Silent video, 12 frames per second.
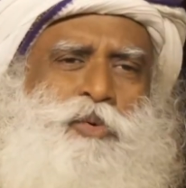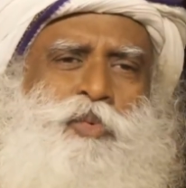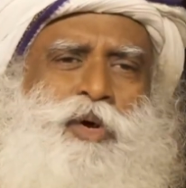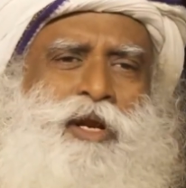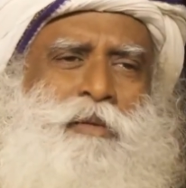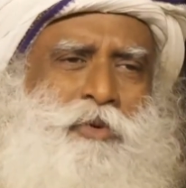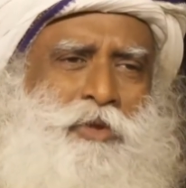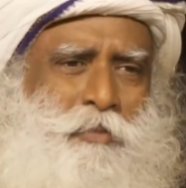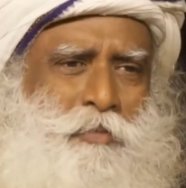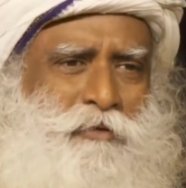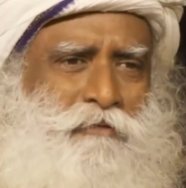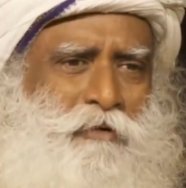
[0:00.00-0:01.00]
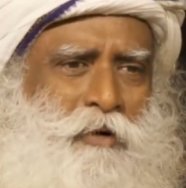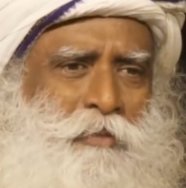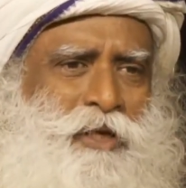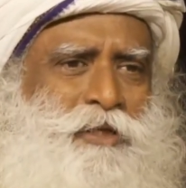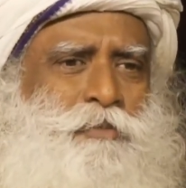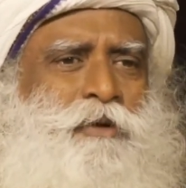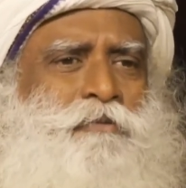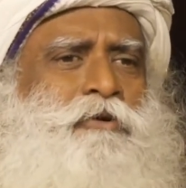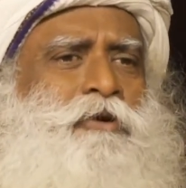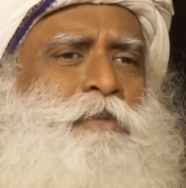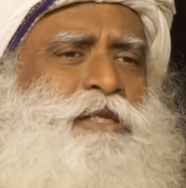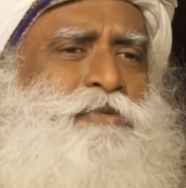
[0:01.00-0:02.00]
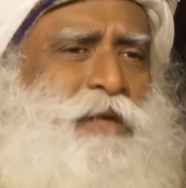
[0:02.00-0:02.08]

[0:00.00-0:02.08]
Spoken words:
worry about the performance, performance